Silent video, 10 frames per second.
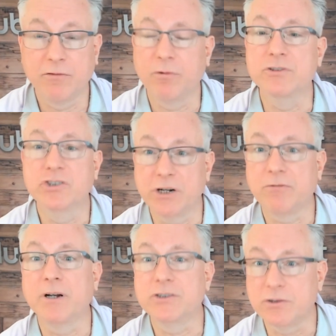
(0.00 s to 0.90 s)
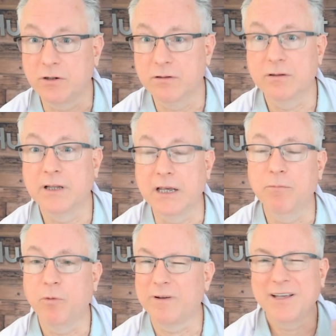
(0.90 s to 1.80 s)
through a generational leap
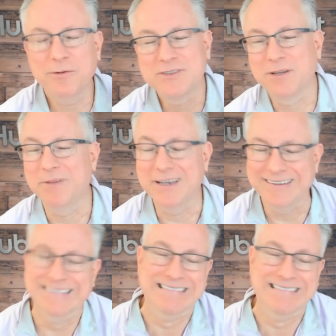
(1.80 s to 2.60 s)
where they used to be